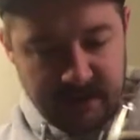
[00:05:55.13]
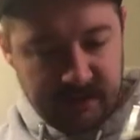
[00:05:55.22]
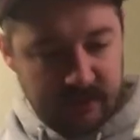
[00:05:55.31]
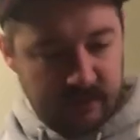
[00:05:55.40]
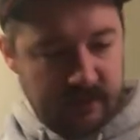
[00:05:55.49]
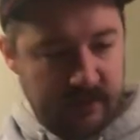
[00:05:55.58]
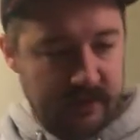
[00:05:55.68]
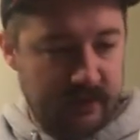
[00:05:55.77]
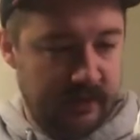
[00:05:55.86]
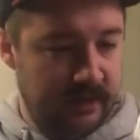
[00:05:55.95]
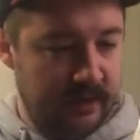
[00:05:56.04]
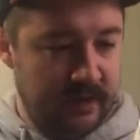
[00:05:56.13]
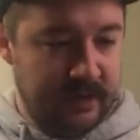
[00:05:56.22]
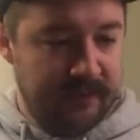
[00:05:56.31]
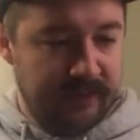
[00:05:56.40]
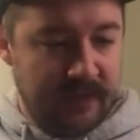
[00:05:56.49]
And I
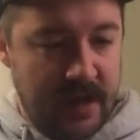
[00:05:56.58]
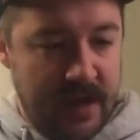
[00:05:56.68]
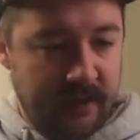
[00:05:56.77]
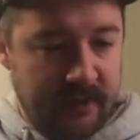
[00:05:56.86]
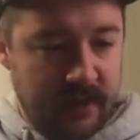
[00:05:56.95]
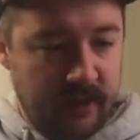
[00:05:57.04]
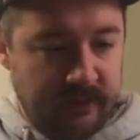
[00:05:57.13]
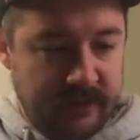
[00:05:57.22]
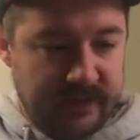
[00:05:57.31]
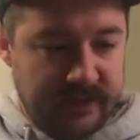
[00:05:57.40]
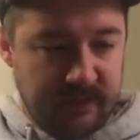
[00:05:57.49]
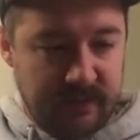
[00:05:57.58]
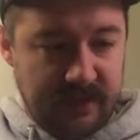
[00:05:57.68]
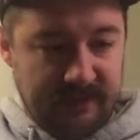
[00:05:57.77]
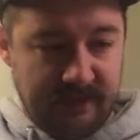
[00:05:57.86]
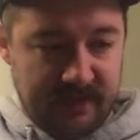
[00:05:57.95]
don't
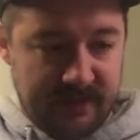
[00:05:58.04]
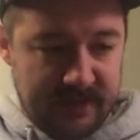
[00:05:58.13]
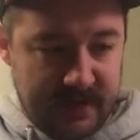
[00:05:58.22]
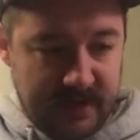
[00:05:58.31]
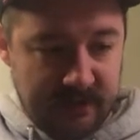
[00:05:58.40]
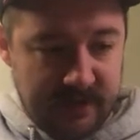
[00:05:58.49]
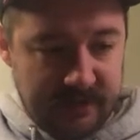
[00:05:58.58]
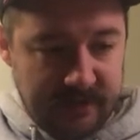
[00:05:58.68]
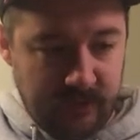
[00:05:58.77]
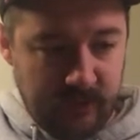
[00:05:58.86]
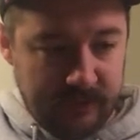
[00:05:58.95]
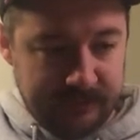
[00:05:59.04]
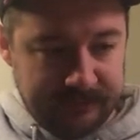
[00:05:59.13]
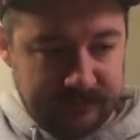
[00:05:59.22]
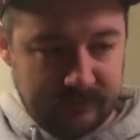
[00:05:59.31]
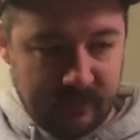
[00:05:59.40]
know that this would be the first thing I'd
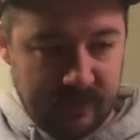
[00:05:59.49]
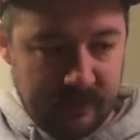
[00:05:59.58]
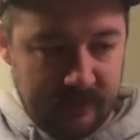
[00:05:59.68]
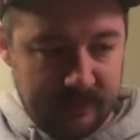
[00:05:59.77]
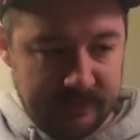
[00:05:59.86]
reach for.